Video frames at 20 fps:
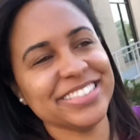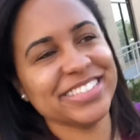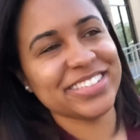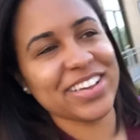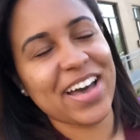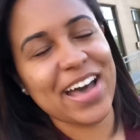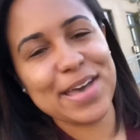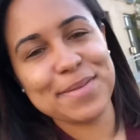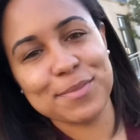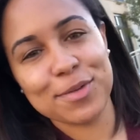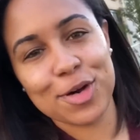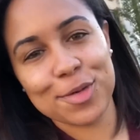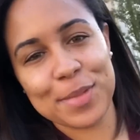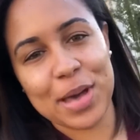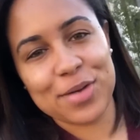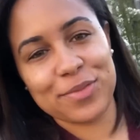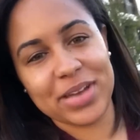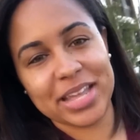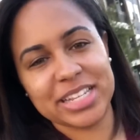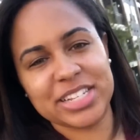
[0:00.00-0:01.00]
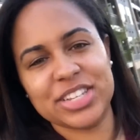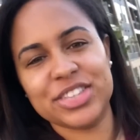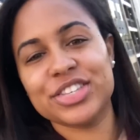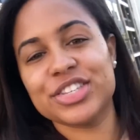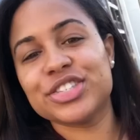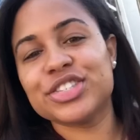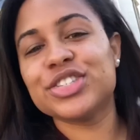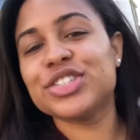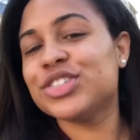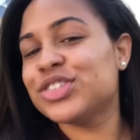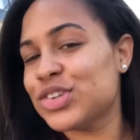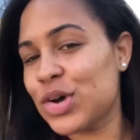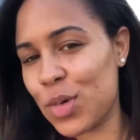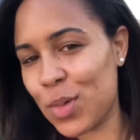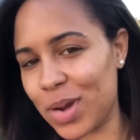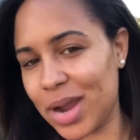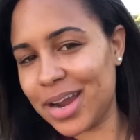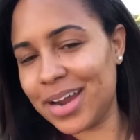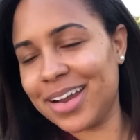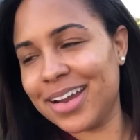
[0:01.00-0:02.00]
So I'm on my way to the
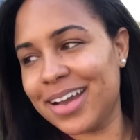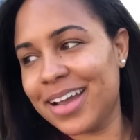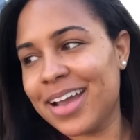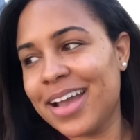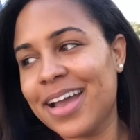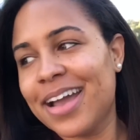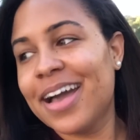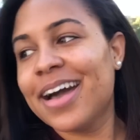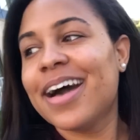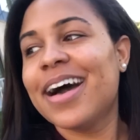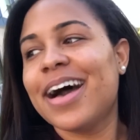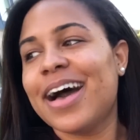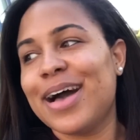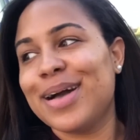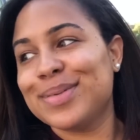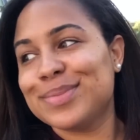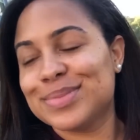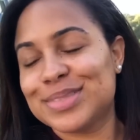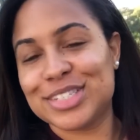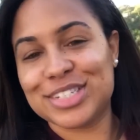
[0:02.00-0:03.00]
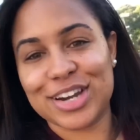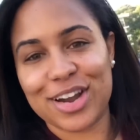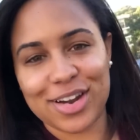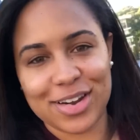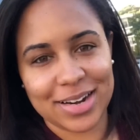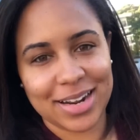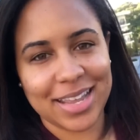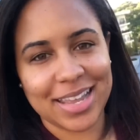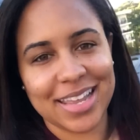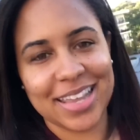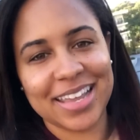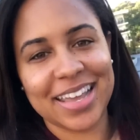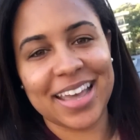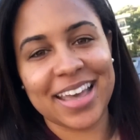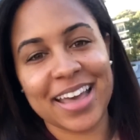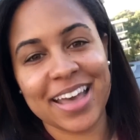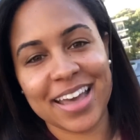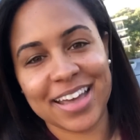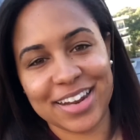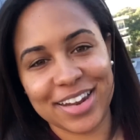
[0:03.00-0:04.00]
store. I'm starting
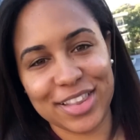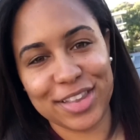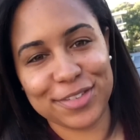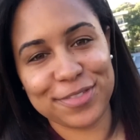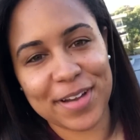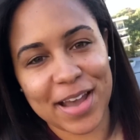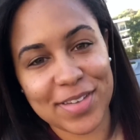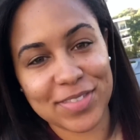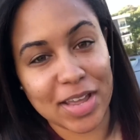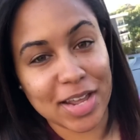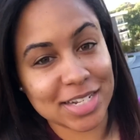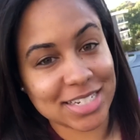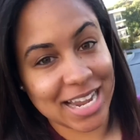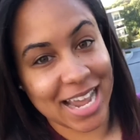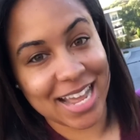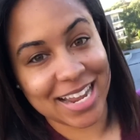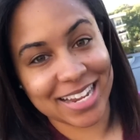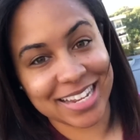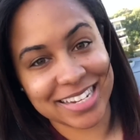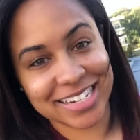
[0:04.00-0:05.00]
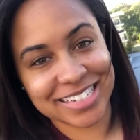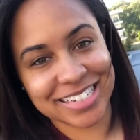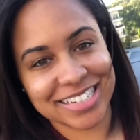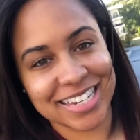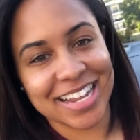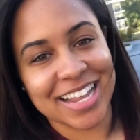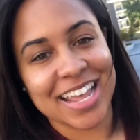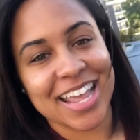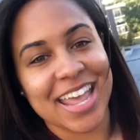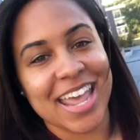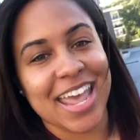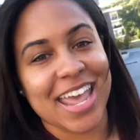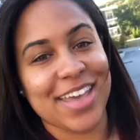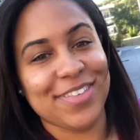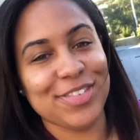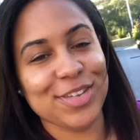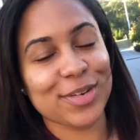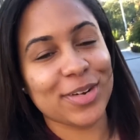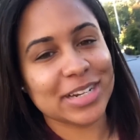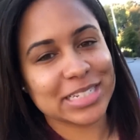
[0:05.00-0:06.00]
another 5-day challenge.
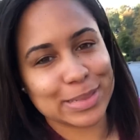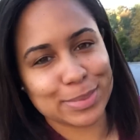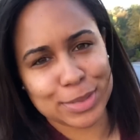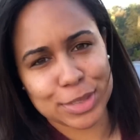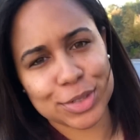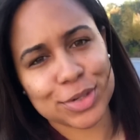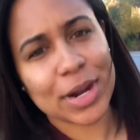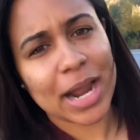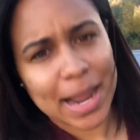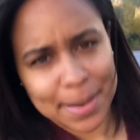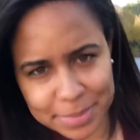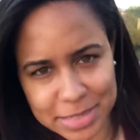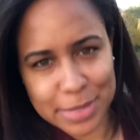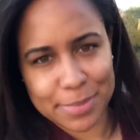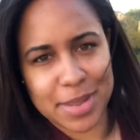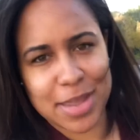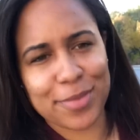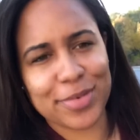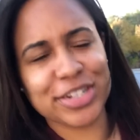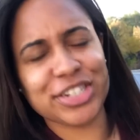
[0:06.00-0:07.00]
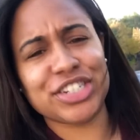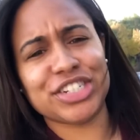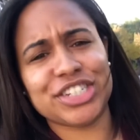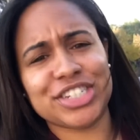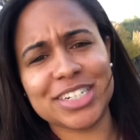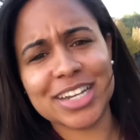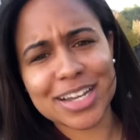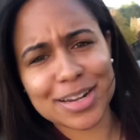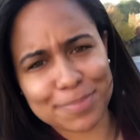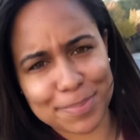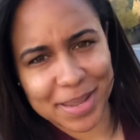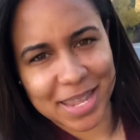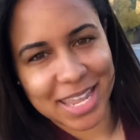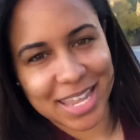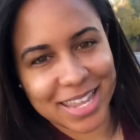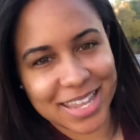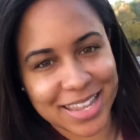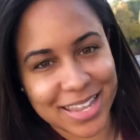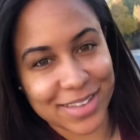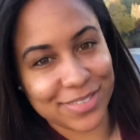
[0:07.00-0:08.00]
If you are subscribed to me, which you should
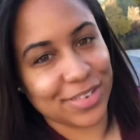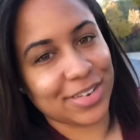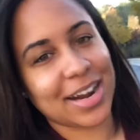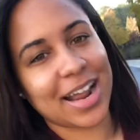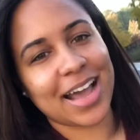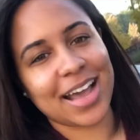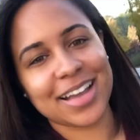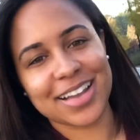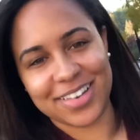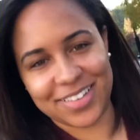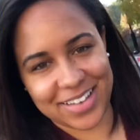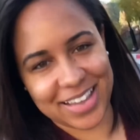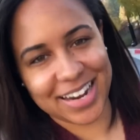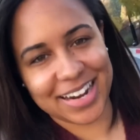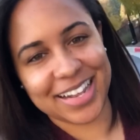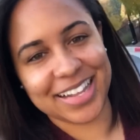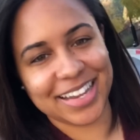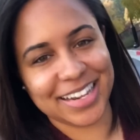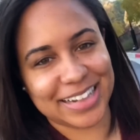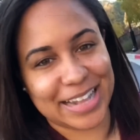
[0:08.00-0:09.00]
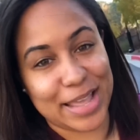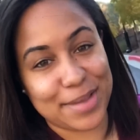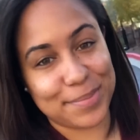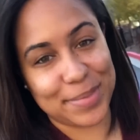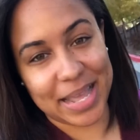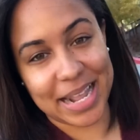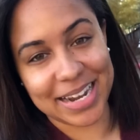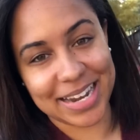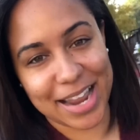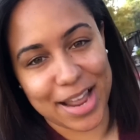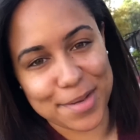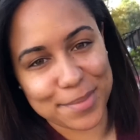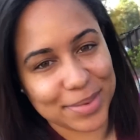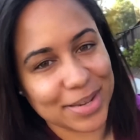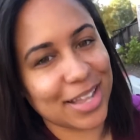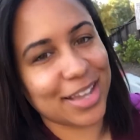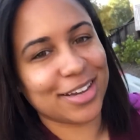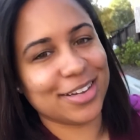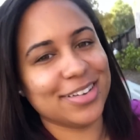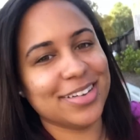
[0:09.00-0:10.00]
be, if you're not, go ahead and click that button down
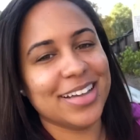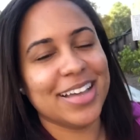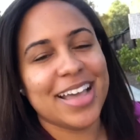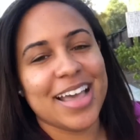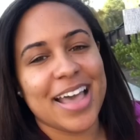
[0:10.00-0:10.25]
below.